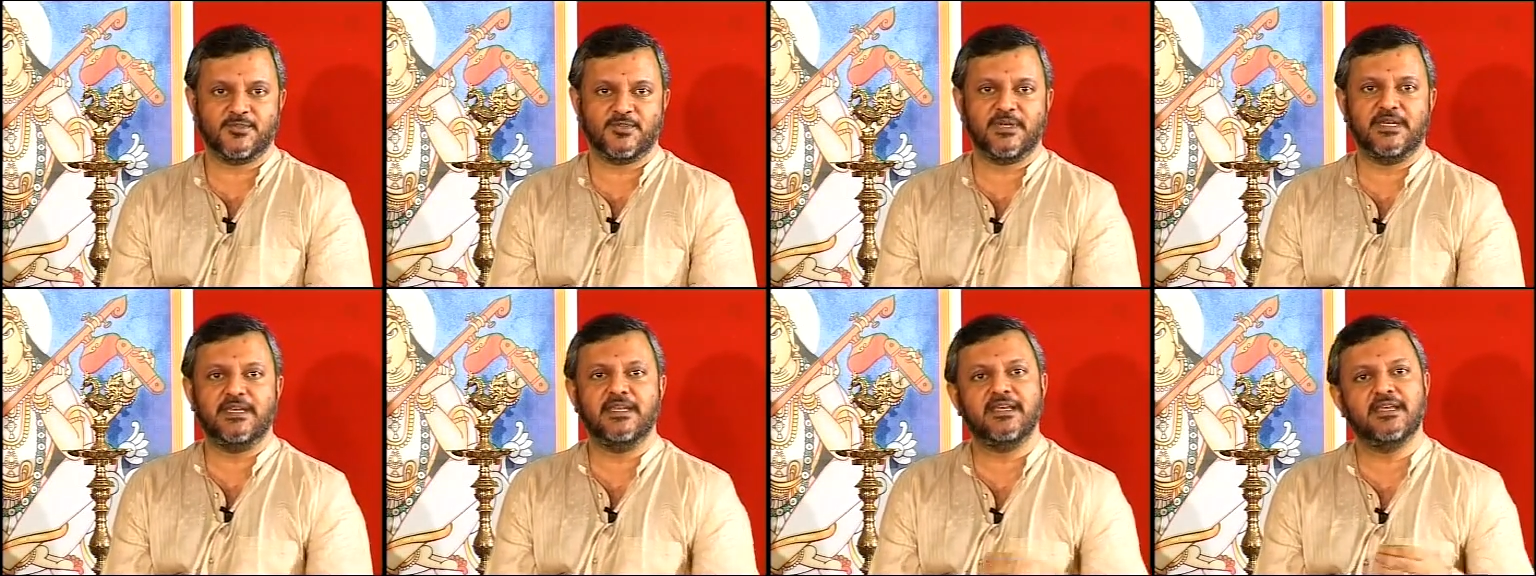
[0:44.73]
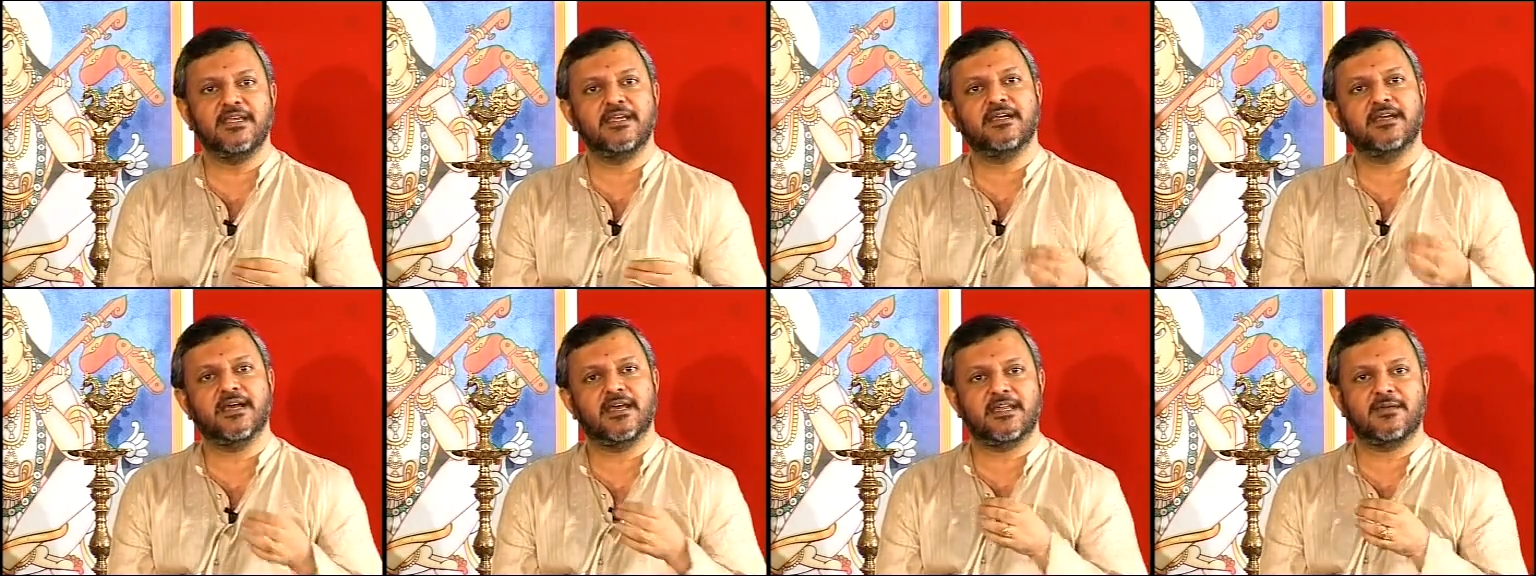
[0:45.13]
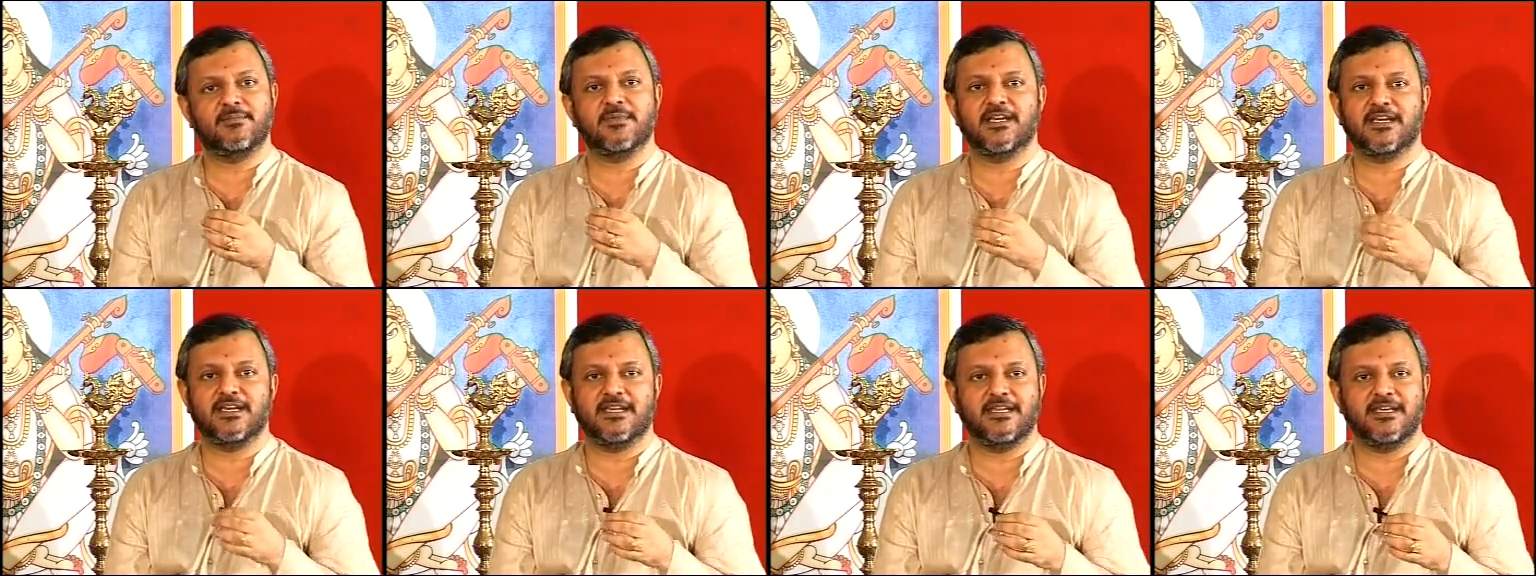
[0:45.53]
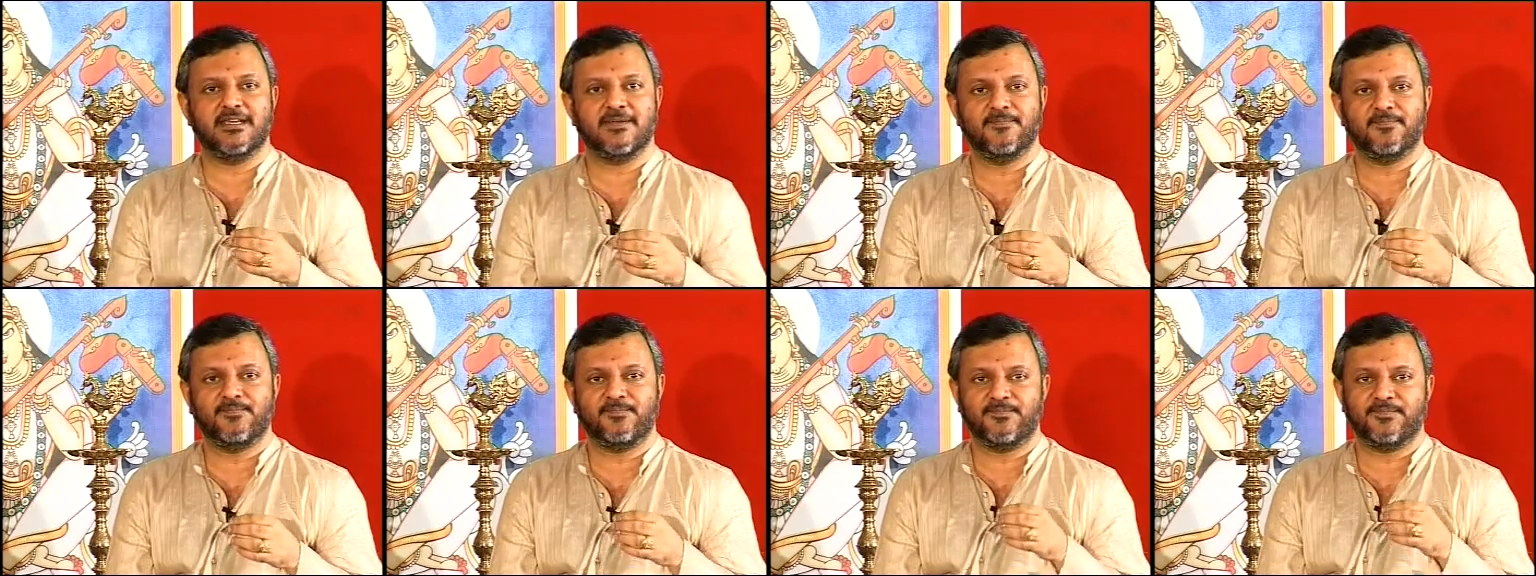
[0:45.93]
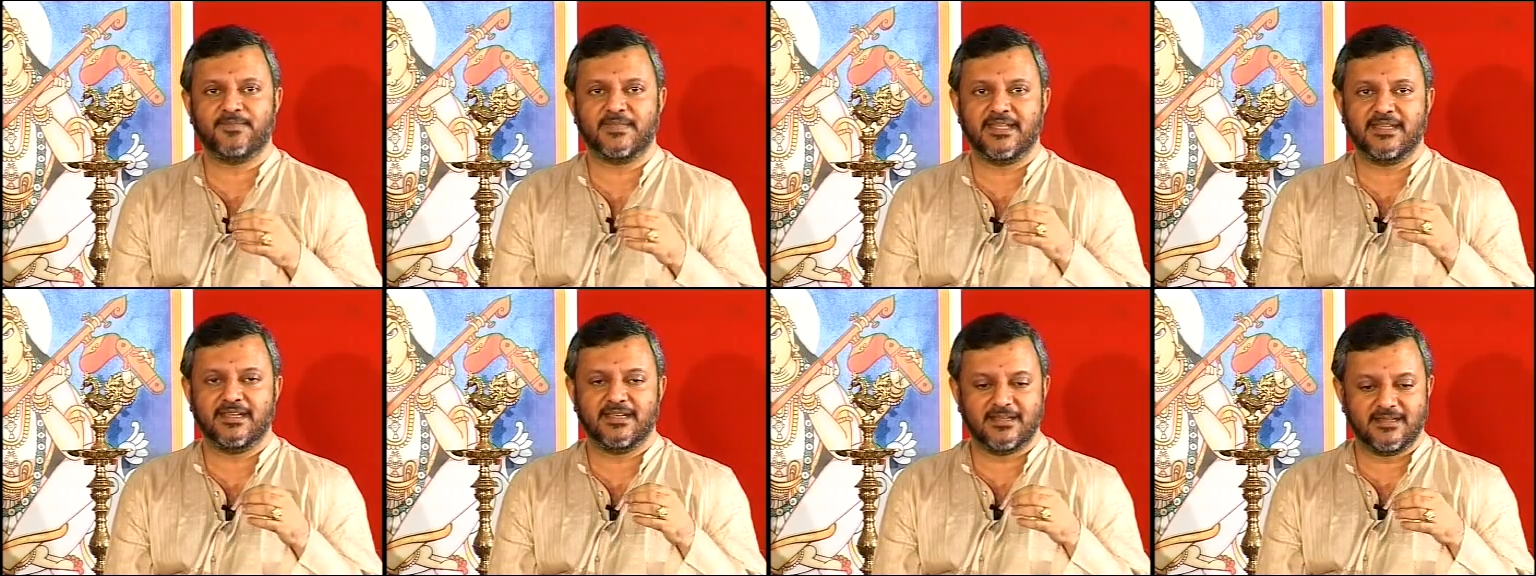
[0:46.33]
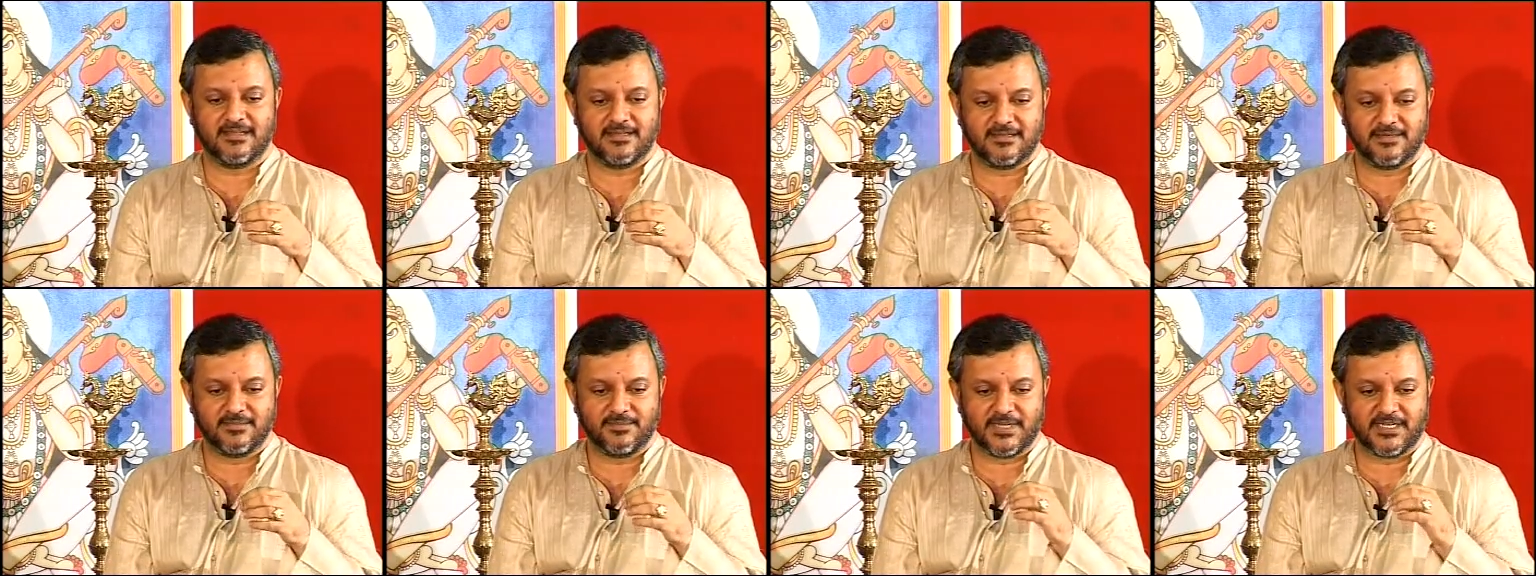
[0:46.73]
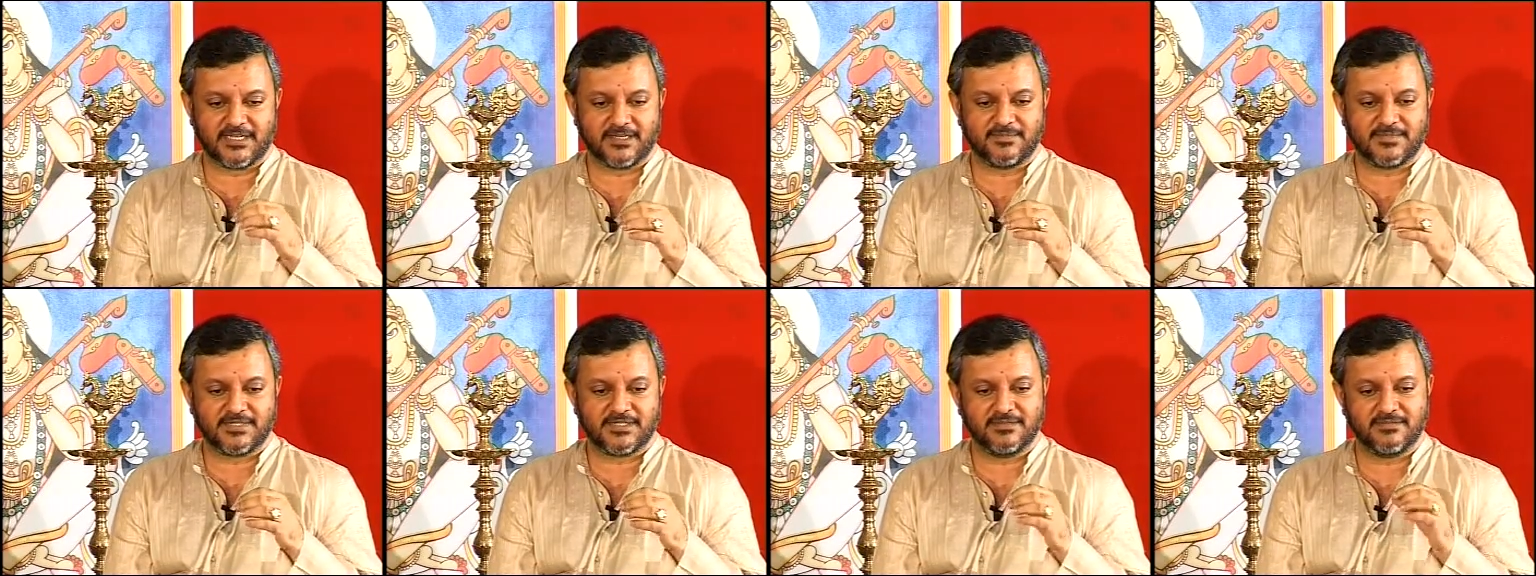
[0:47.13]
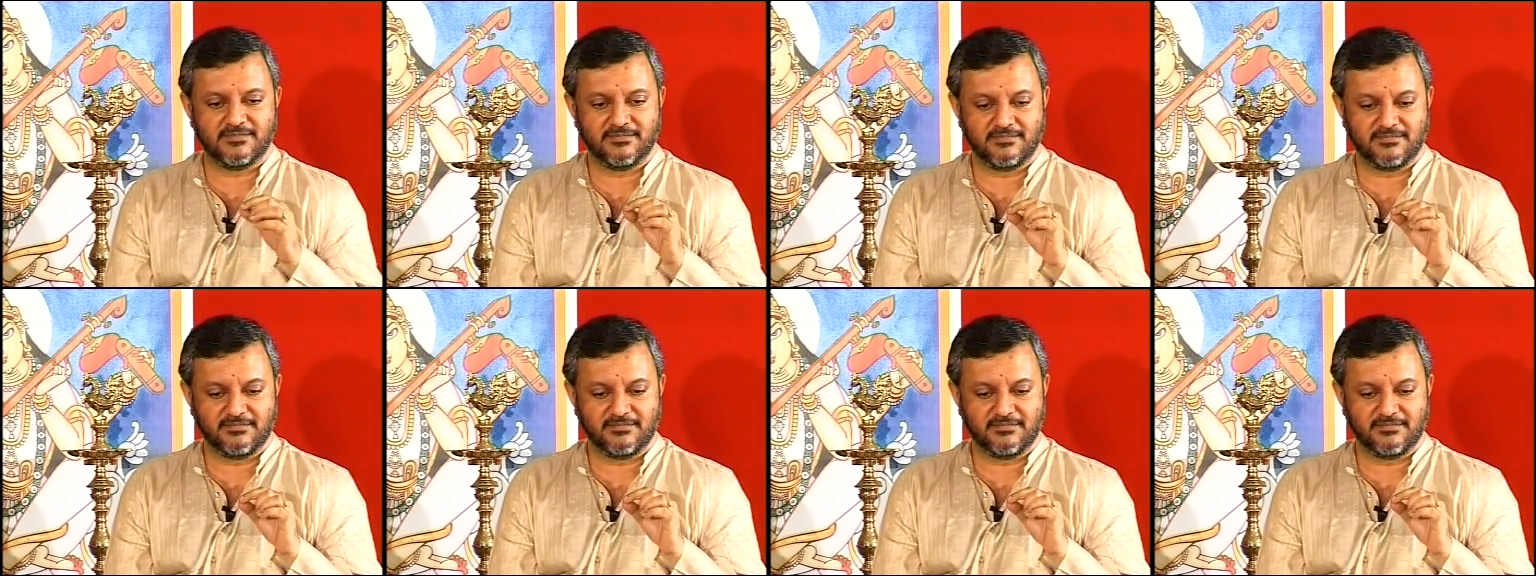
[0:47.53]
So ni garimagani becomes